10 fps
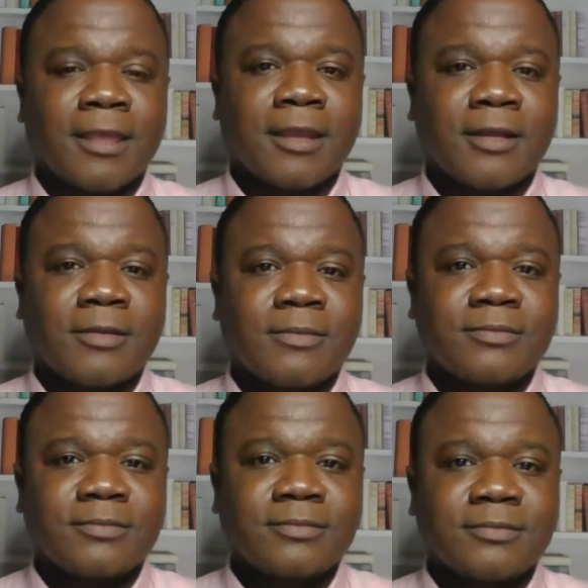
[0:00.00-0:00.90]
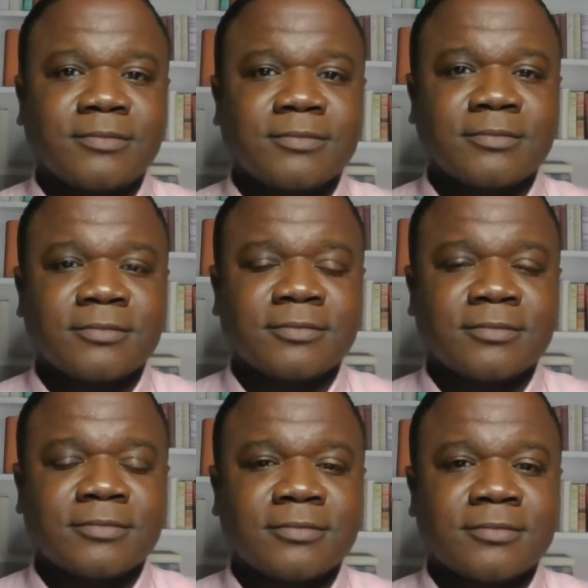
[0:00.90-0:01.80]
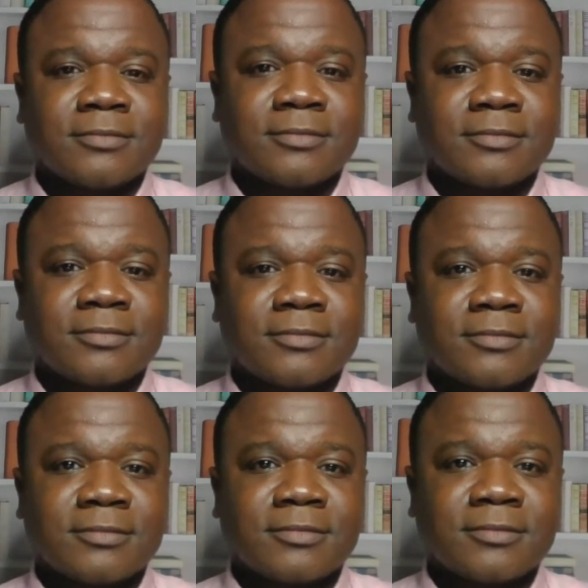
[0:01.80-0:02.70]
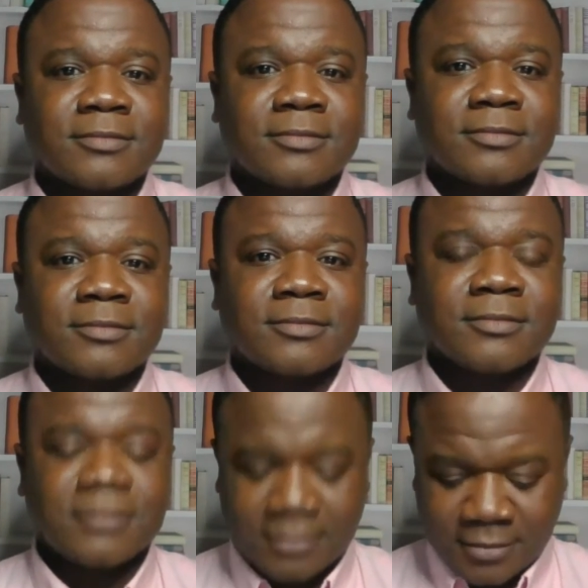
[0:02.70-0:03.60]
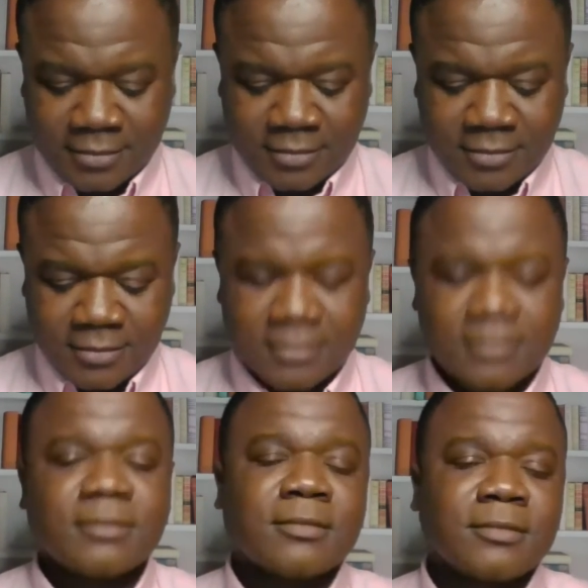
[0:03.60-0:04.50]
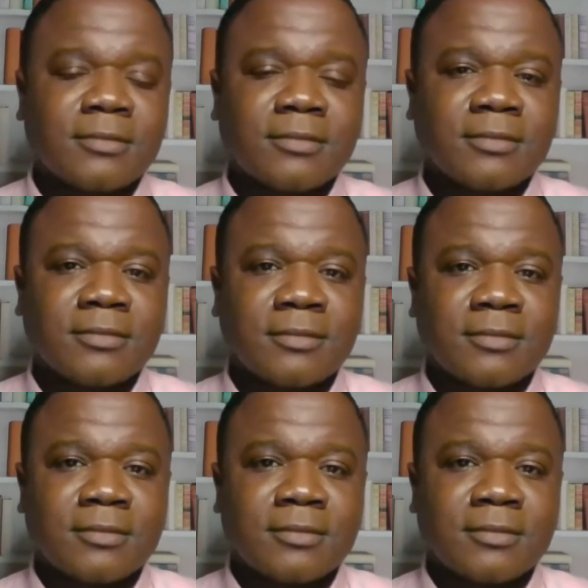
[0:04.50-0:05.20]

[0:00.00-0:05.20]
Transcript: (silent)